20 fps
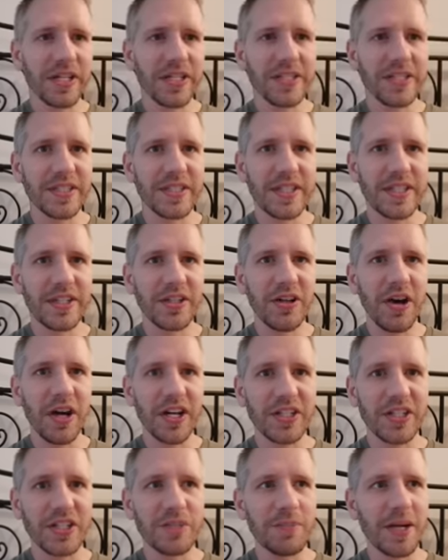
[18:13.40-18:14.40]
is not
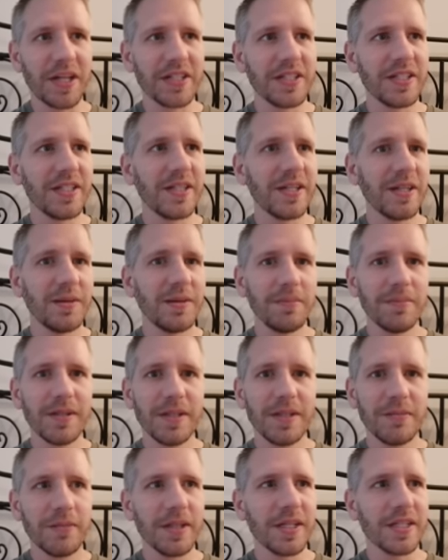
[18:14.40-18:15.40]
expected,
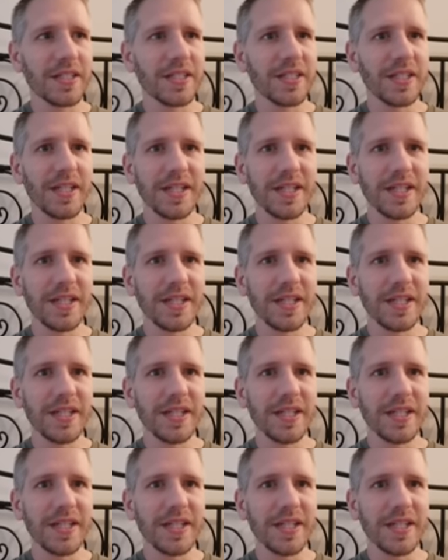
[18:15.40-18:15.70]
but